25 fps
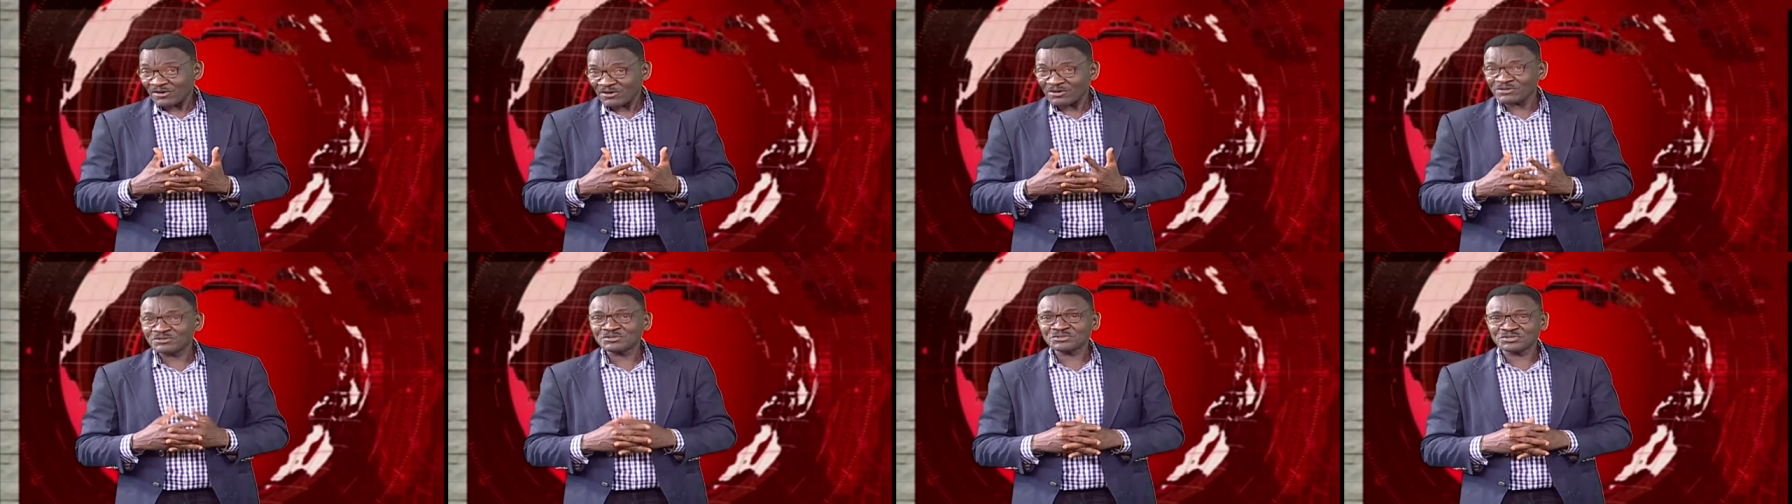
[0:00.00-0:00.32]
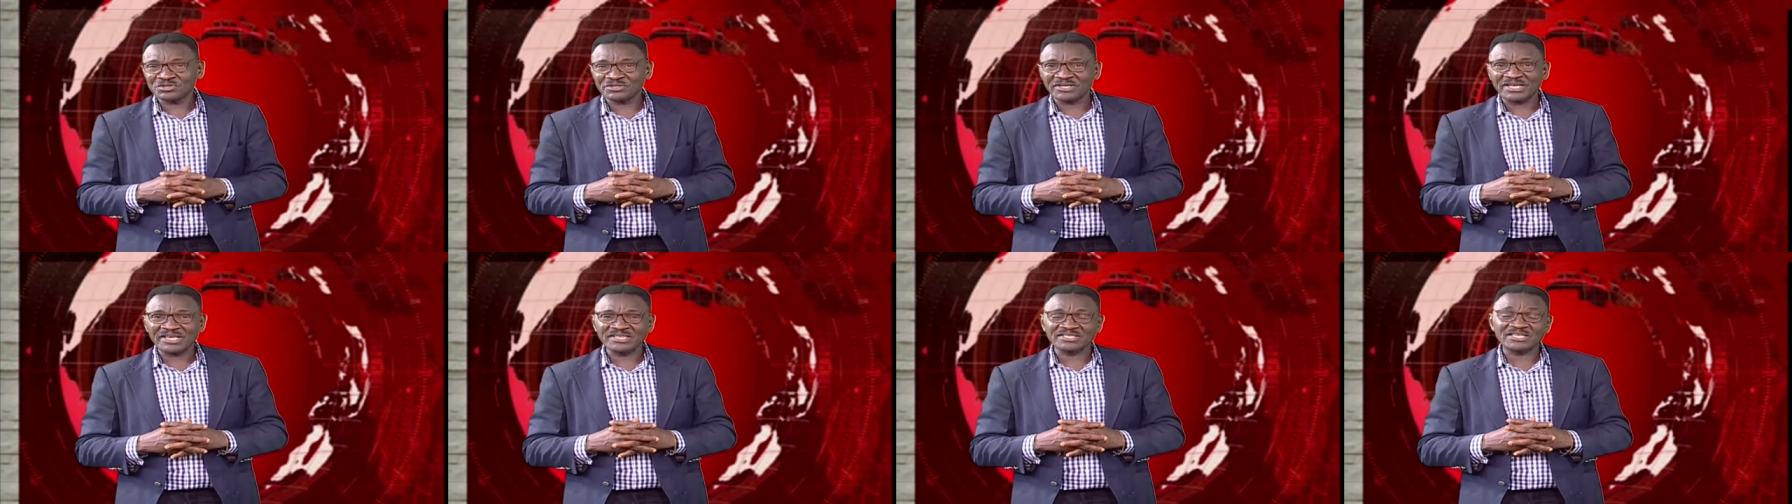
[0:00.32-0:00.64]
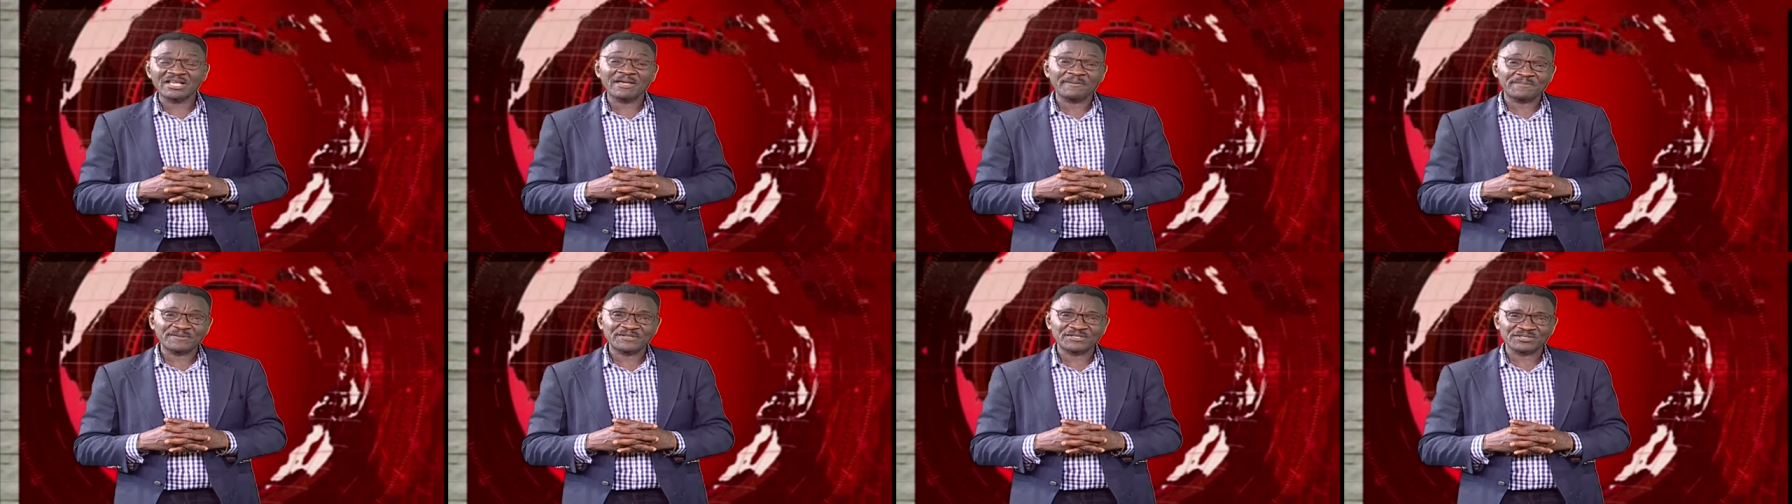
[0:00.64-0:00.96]
on today's
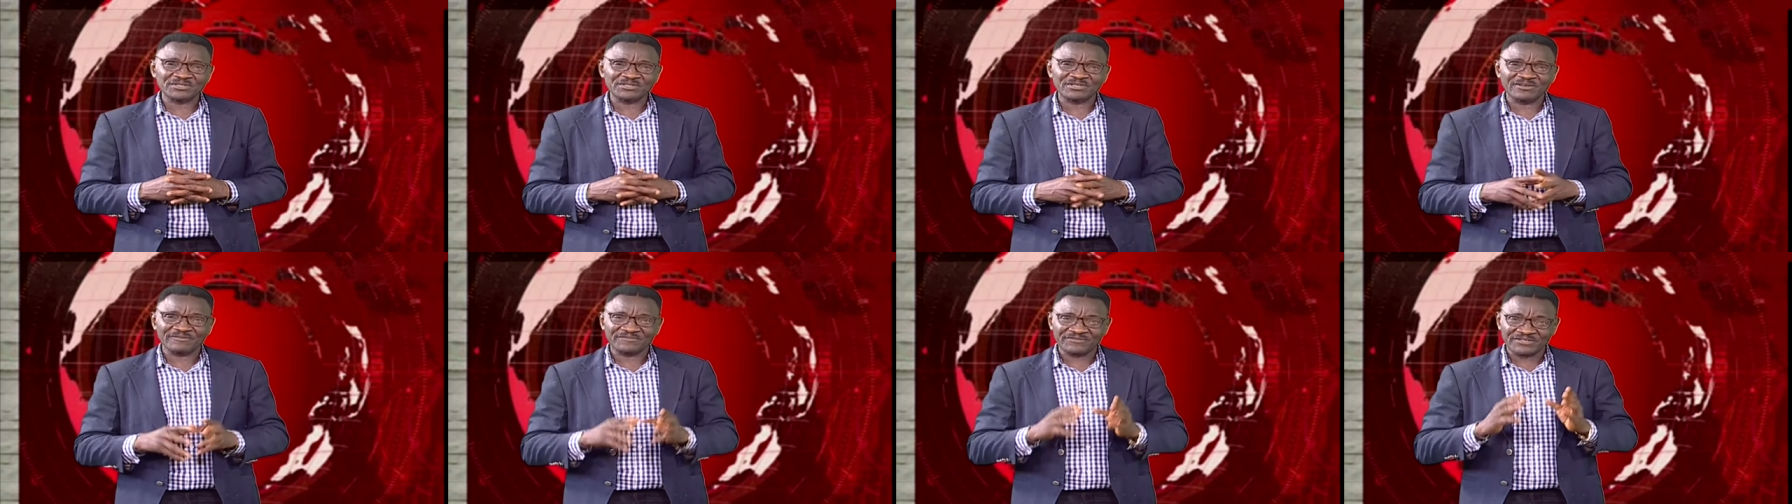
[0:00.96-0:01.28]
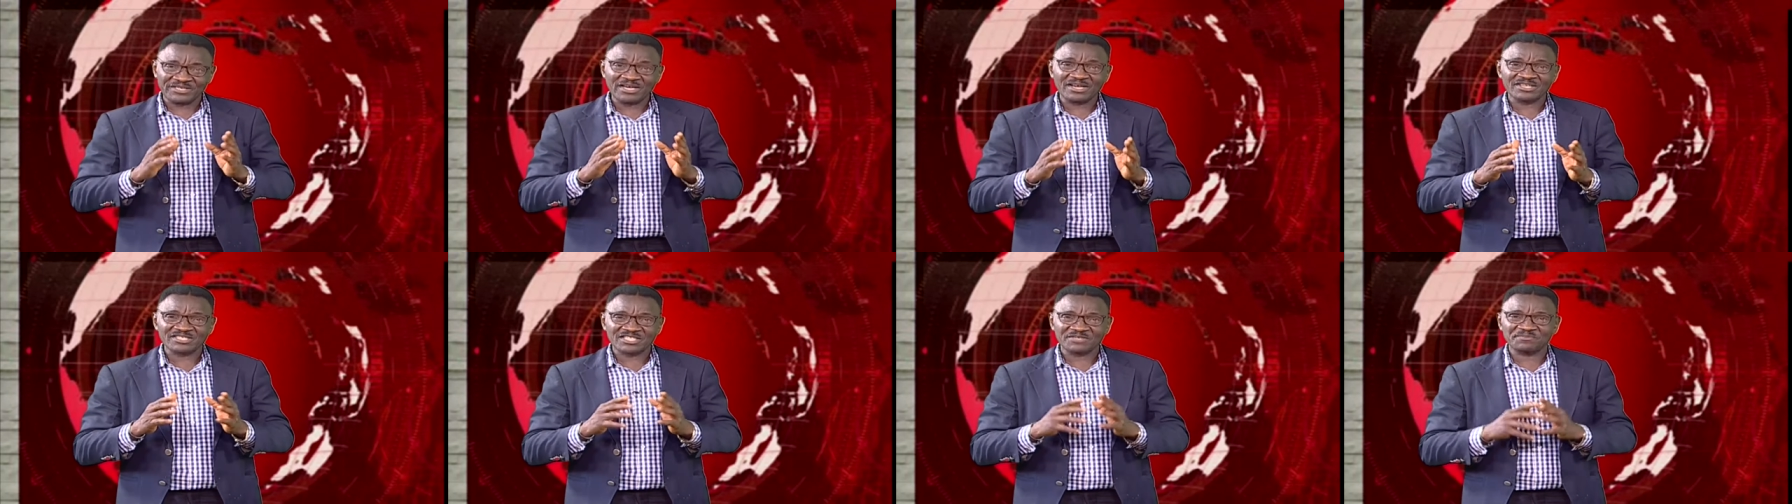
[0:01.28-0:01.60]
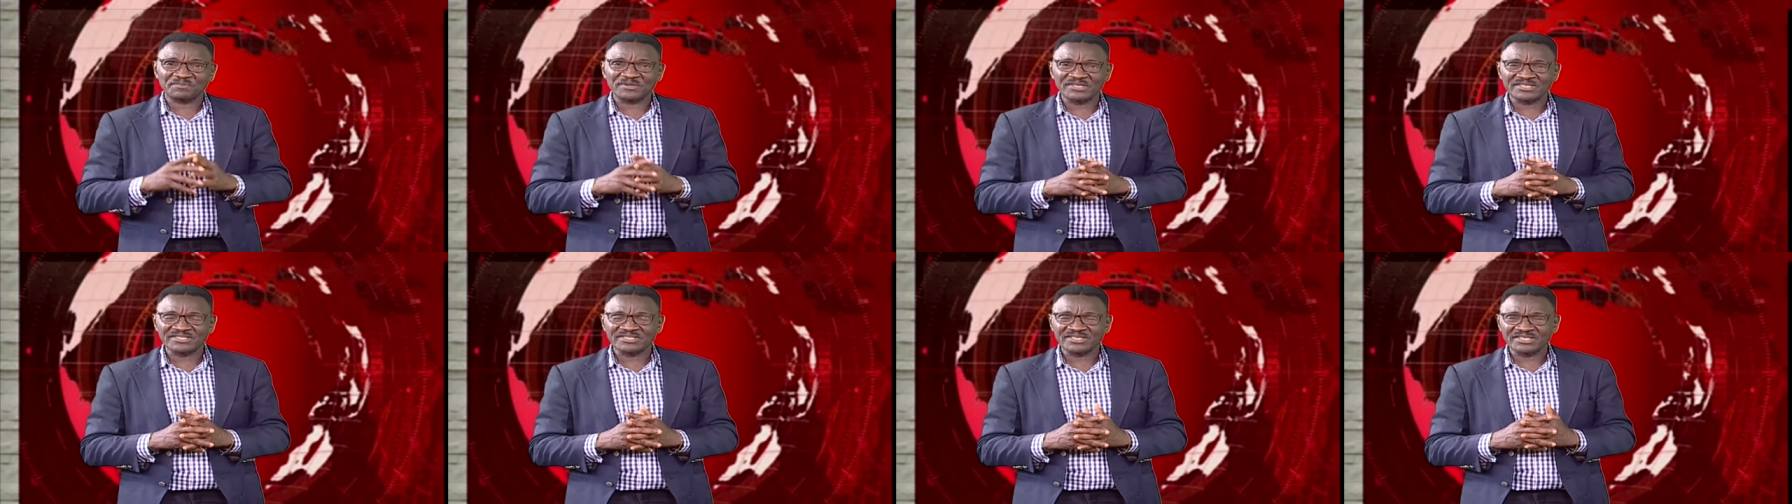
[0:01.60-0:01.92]
episode of Just
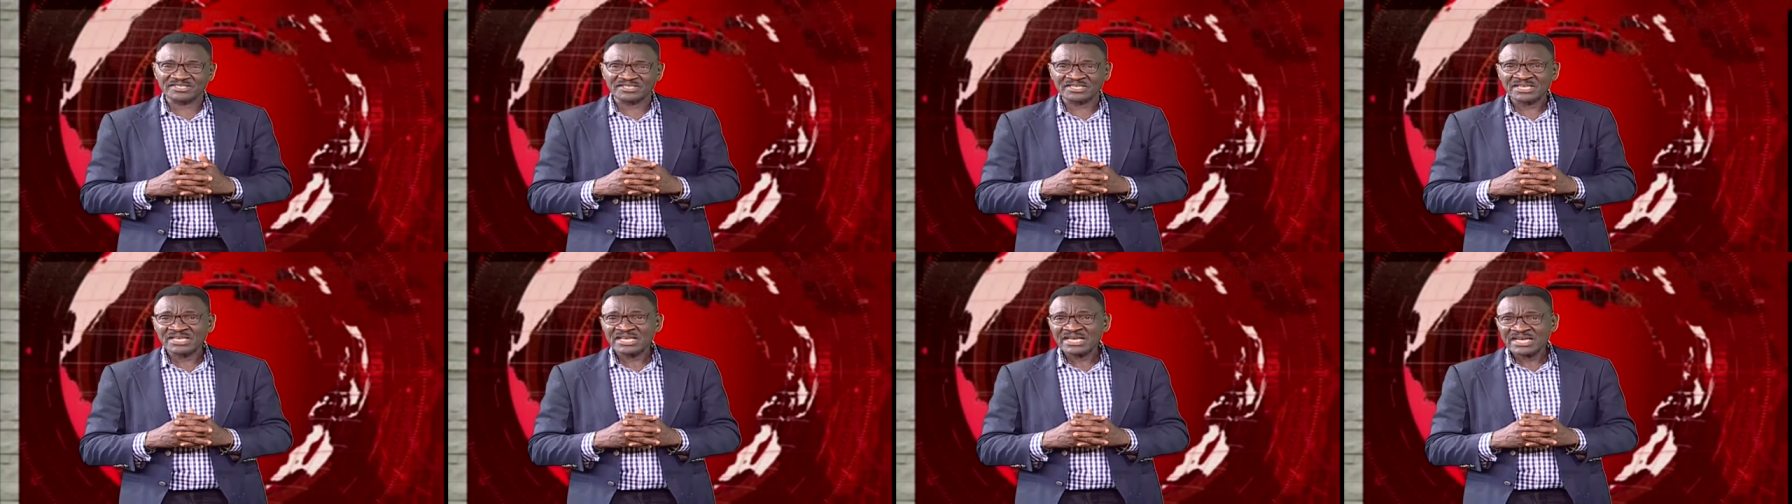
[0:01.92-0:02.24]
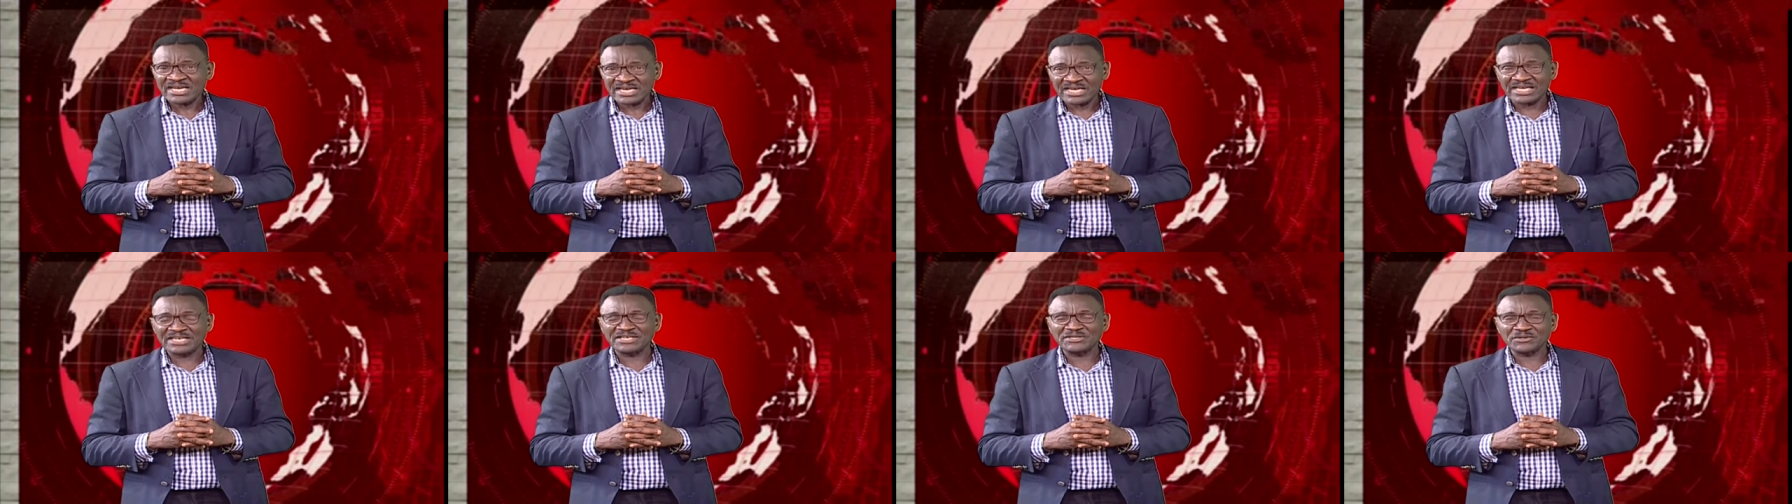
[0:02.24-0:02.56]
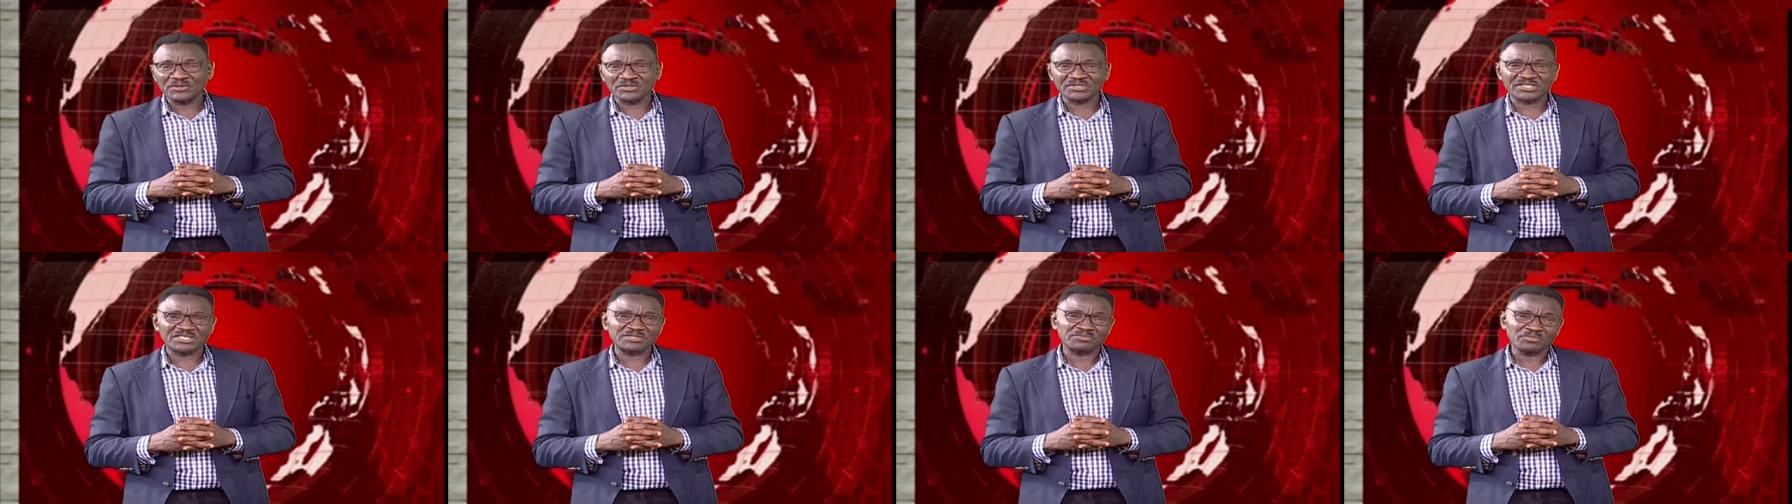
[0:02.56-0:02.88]
Business and
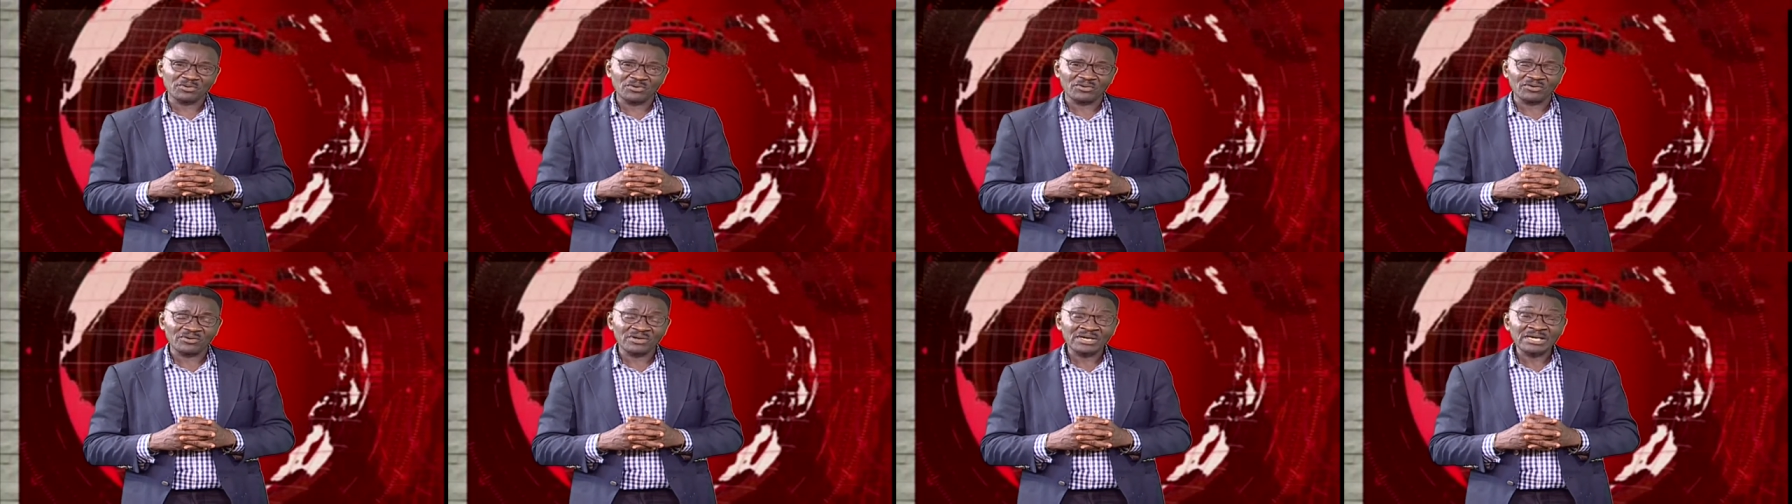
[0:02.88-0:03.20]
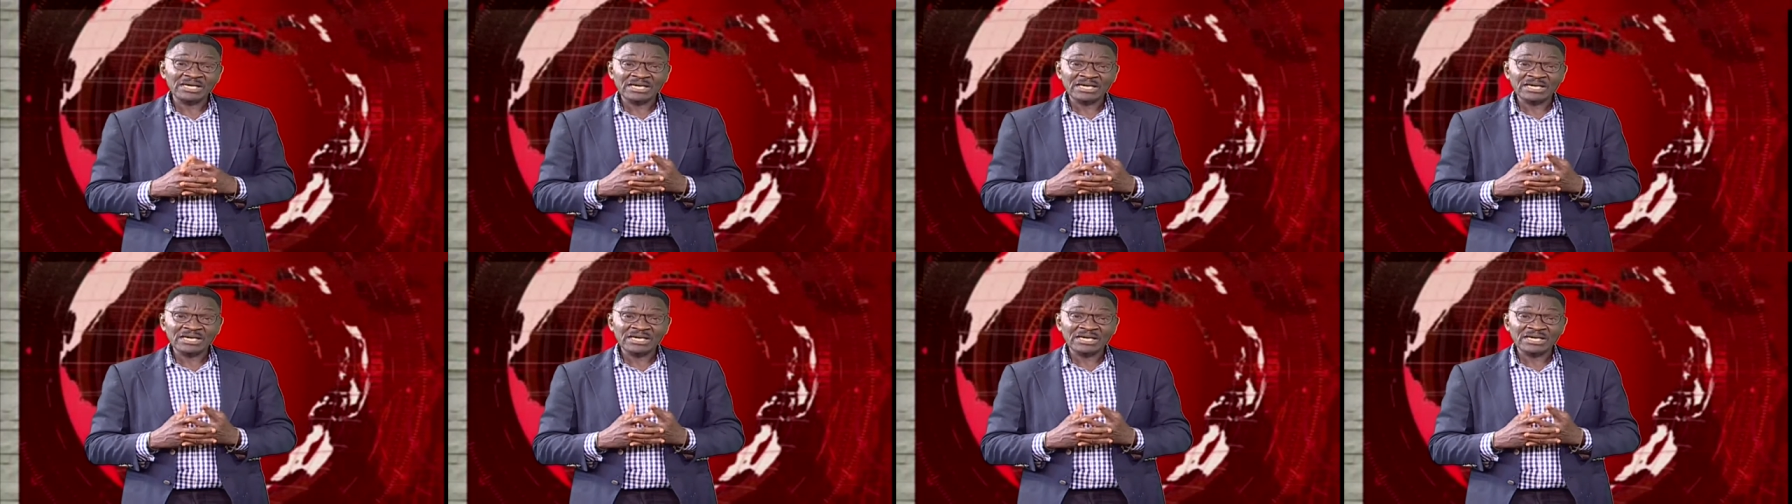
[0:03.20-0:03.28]
Nothing More.